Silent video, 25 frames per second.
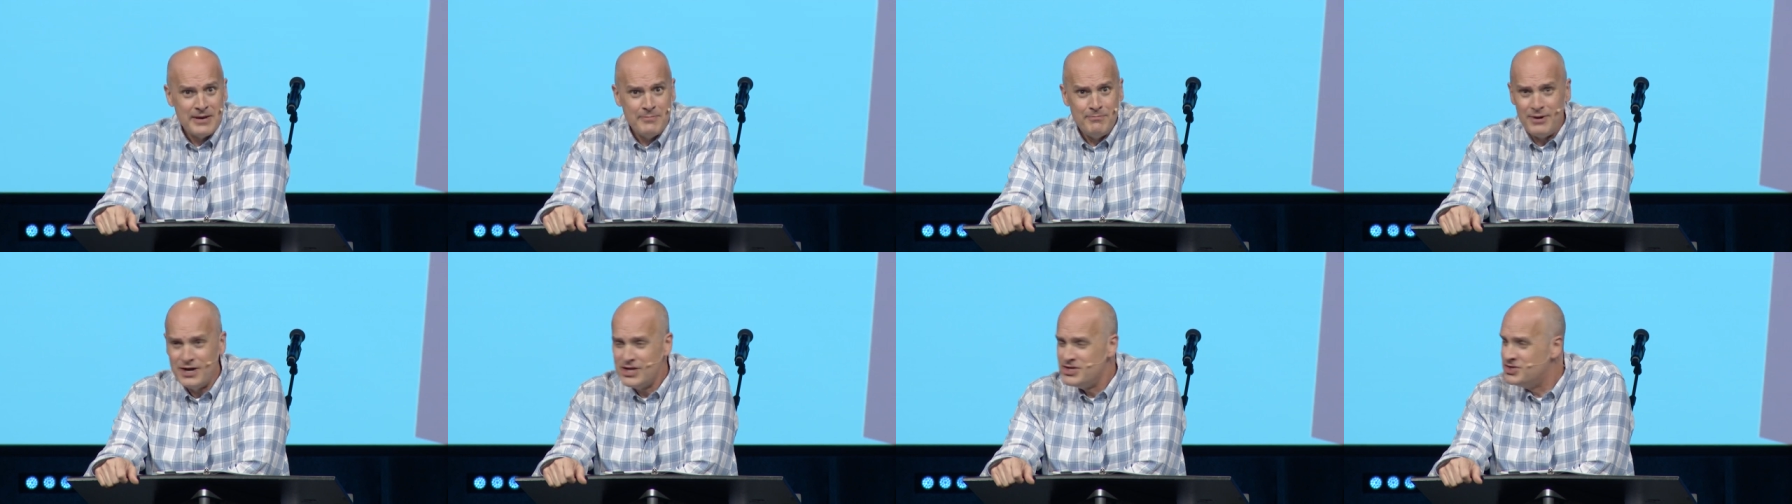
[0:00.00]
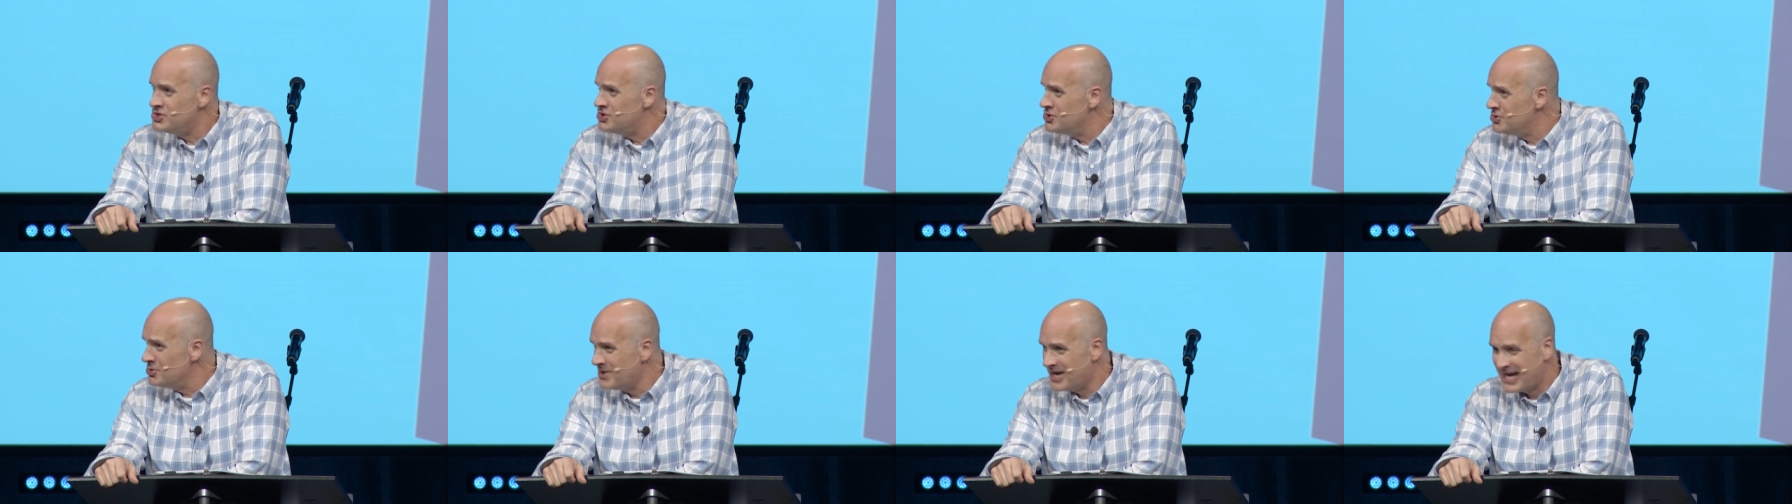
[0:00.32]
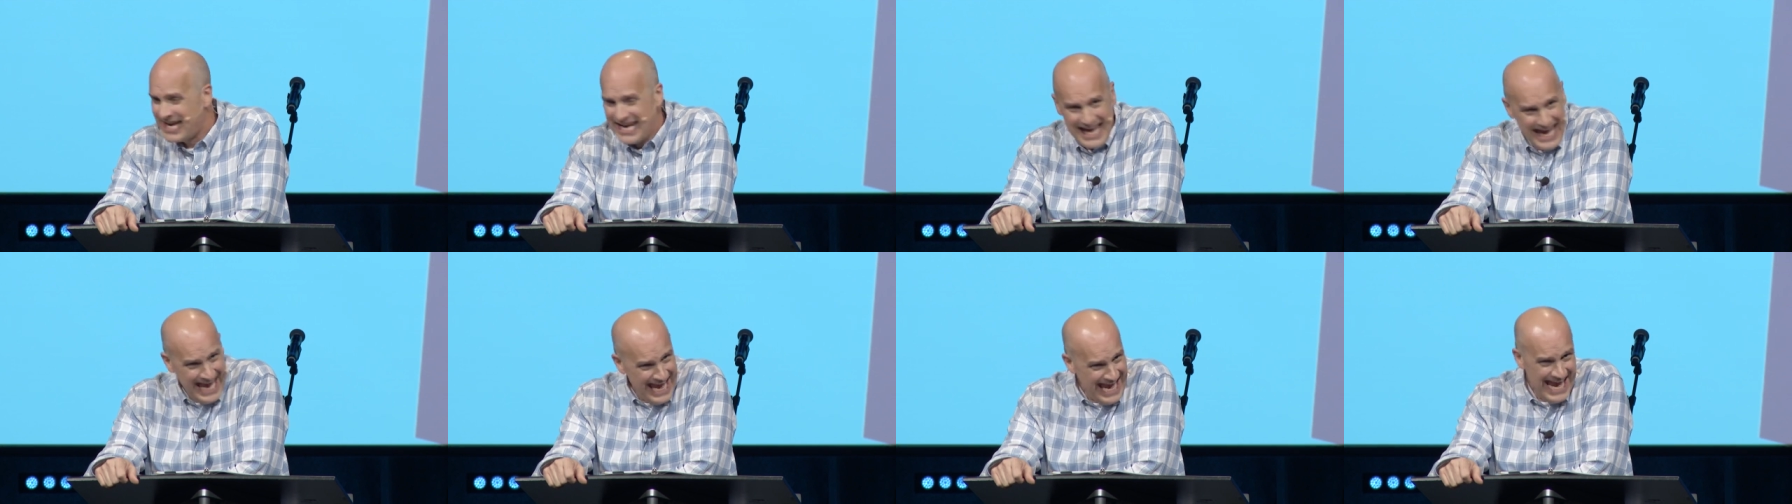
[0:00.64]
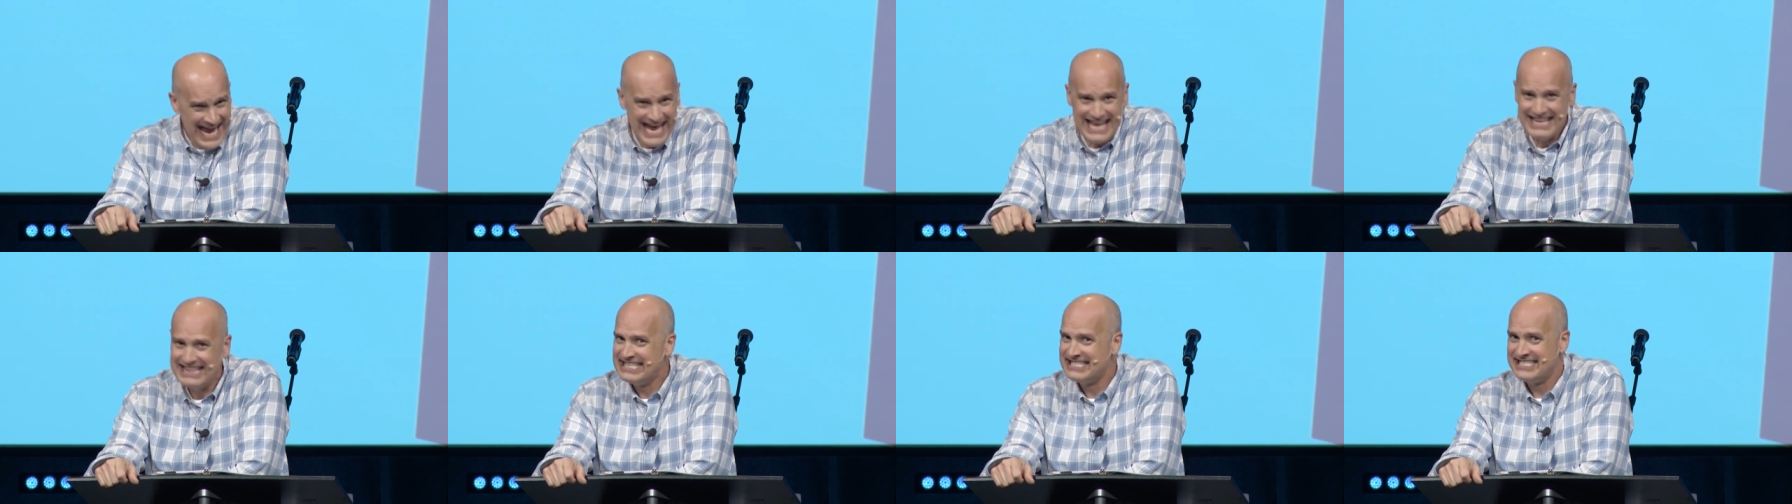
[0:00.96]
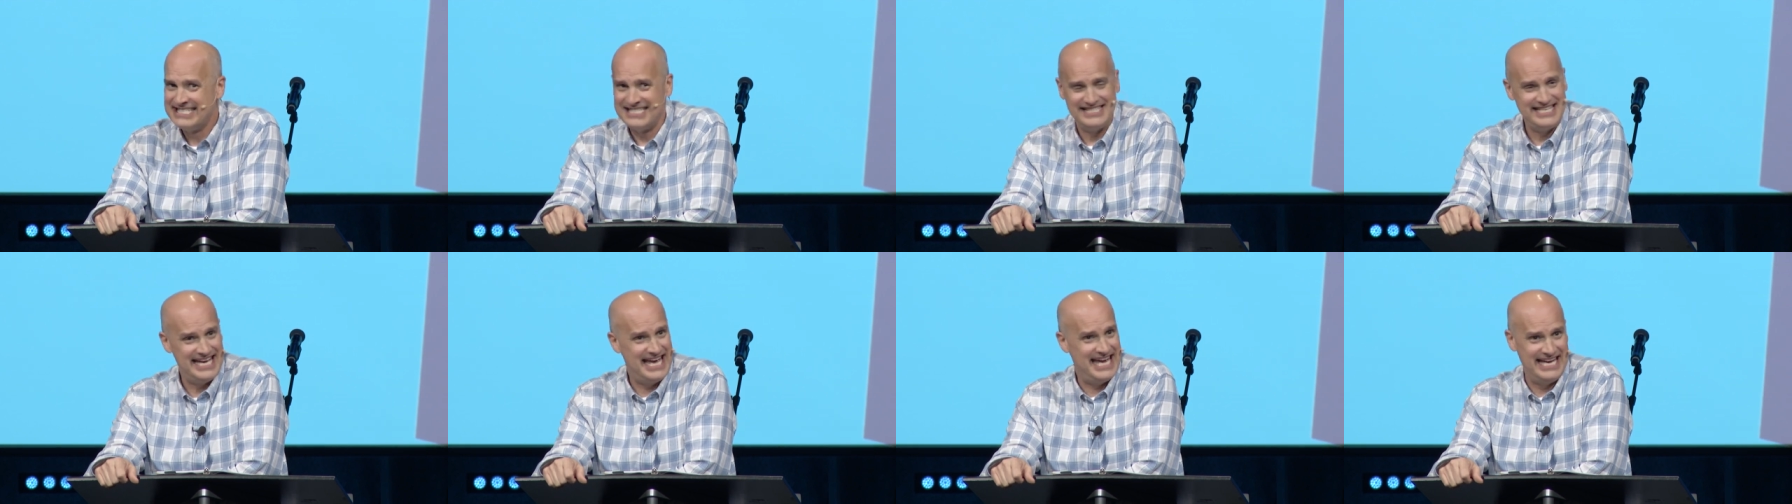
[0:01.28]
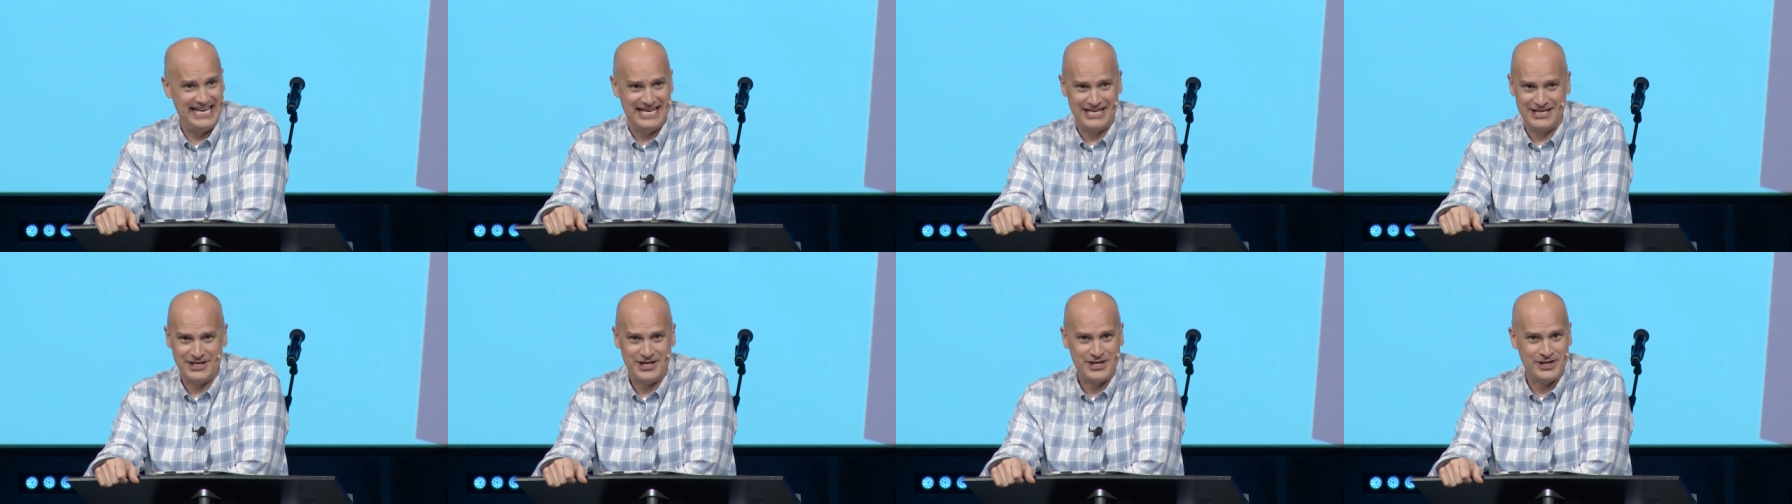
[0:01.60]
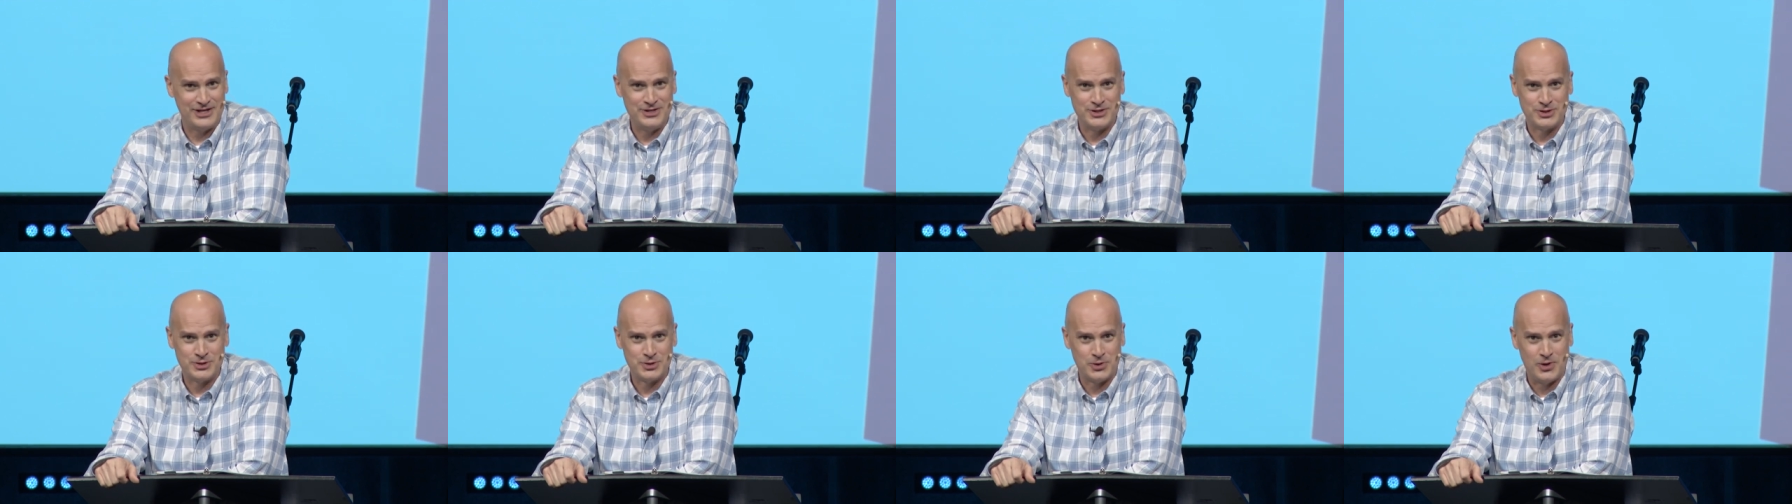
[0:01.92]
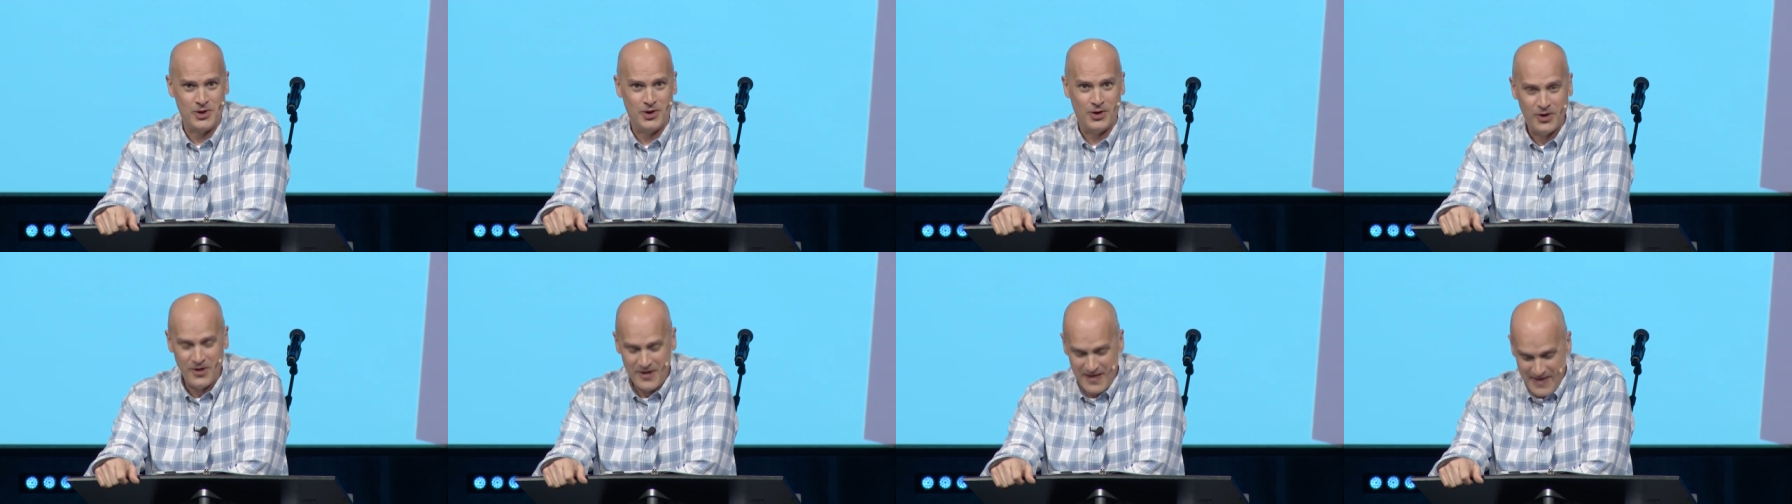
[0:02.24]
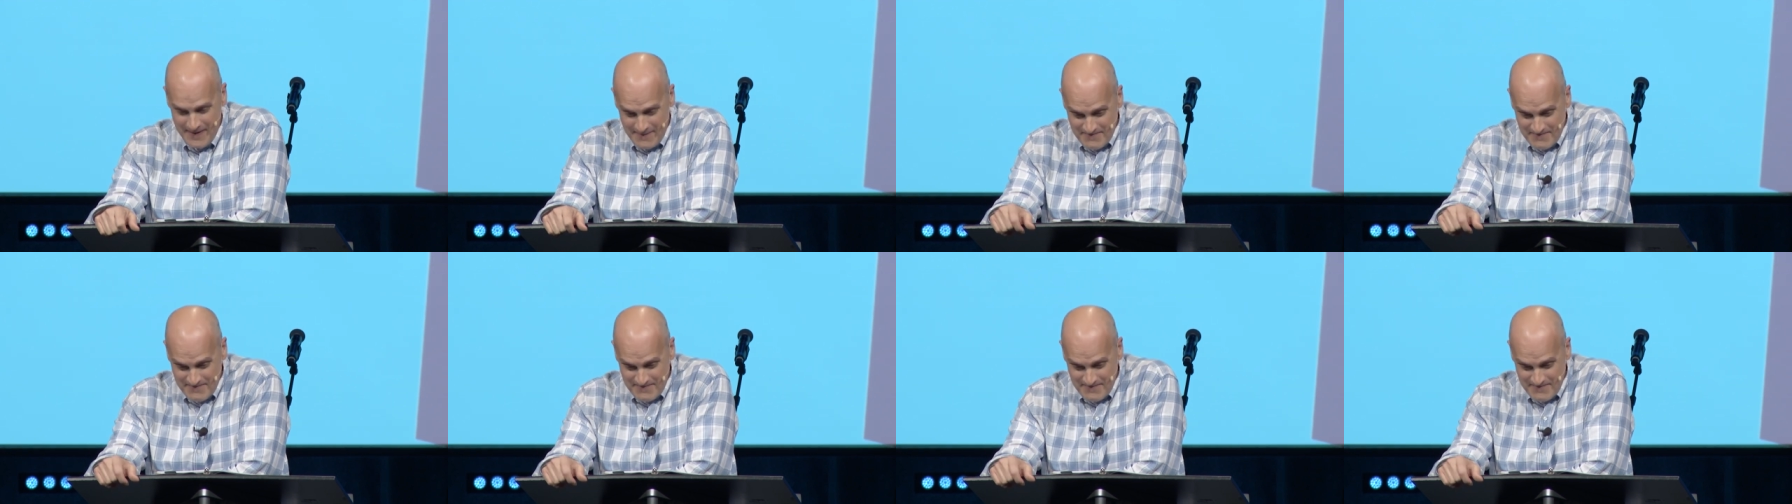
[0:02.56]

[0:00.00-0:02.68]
but you can't stay in control.